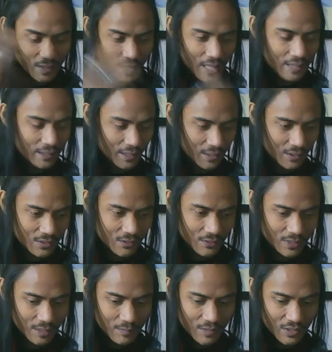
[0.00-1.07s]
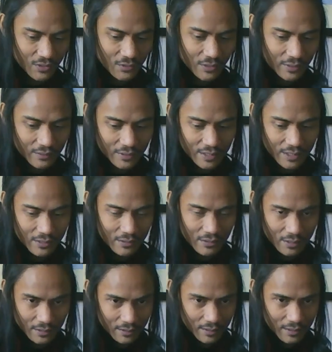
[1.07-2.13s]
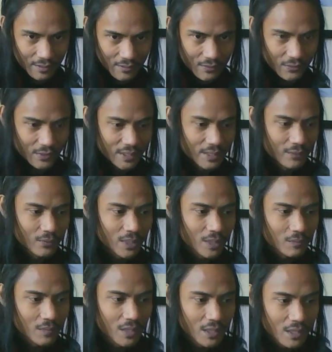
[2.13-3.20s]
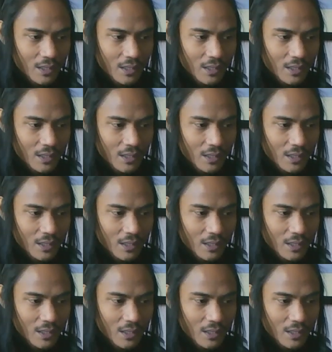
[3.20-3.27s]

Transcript: and it also keeps us grounded here in the 3D realm.